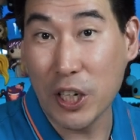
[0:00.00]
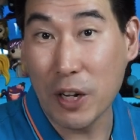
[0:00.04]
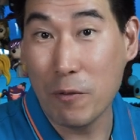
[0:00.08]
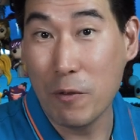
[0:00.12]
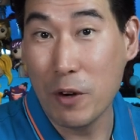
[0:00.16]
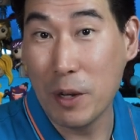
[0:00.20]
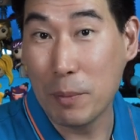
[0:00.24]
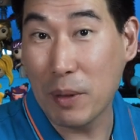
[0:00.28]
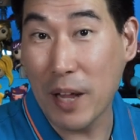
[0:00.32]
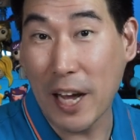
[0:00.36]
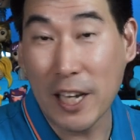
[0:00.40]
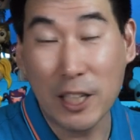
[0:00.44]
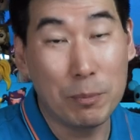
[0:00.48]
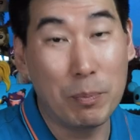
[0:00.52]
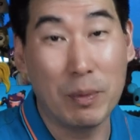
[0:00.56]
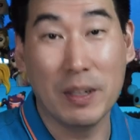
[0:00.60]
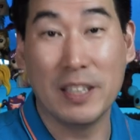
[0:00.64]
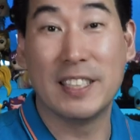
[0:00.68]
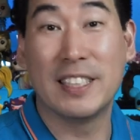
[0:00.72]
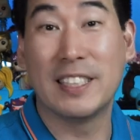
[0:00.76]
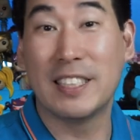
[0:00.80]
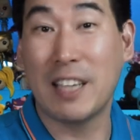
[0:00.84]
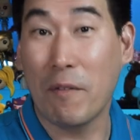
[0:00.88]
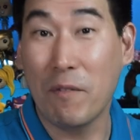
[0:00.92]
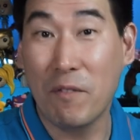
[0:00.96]
replaced
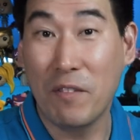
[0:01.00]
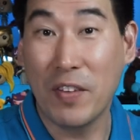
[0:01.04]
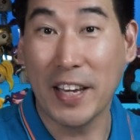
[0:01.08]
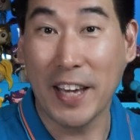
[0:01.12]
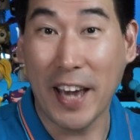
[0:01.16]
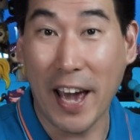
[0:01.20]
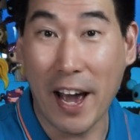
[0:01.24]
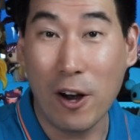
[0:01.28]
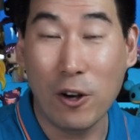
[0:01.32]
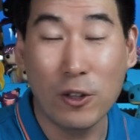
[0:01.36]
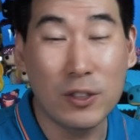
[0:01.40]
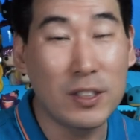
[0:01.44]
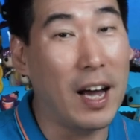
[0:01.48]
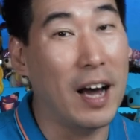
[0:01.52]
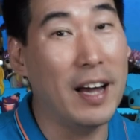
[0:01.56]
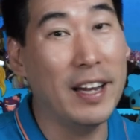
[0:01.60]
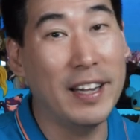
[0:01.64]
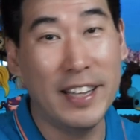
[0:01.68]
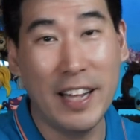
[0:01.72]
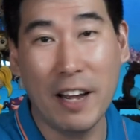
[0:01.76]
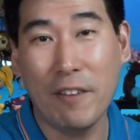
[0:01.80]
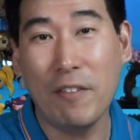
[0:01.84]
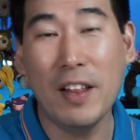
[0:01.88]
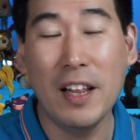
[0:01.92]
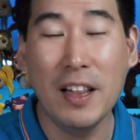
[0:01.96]
with something else?
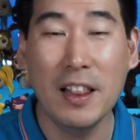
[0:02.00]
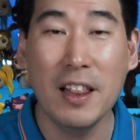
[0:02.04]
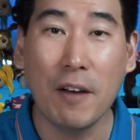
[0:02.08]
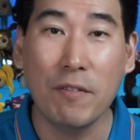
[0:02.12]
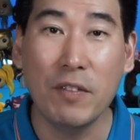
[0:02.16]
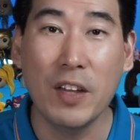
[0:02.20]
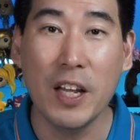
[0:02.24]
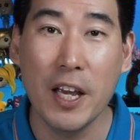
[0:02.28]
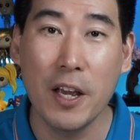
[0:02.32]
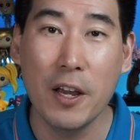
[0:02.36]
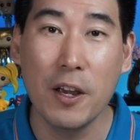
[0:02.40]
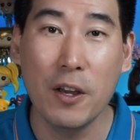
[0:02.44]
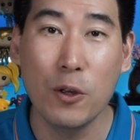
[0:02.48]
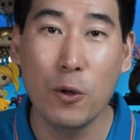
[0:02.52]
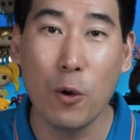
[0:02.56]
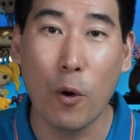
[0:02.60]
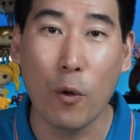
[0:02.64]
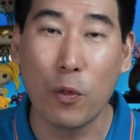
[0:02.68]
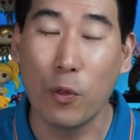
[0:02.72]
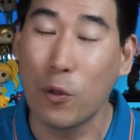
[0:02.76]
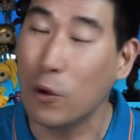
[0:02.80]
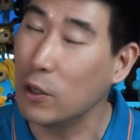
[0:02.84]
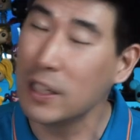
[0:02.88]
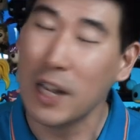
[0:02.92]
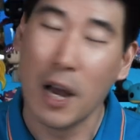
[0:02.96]
I'd definitely love to hear
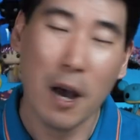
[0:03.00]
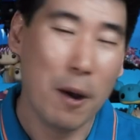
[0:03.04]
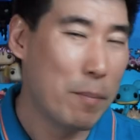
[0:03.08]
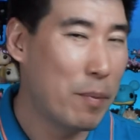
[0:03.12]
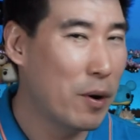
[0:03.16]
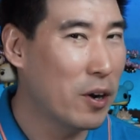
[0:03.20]
your thoughts.